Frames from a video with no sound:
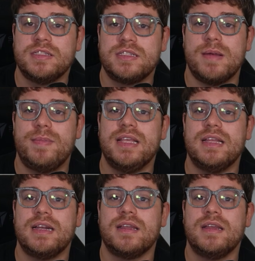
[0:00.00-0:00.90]
Somebody
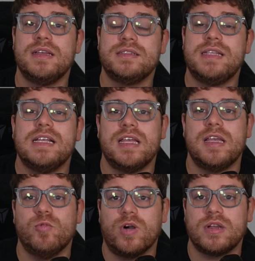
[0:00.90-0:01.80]
that says they
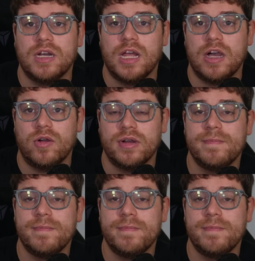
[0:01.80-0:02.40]
walk alone,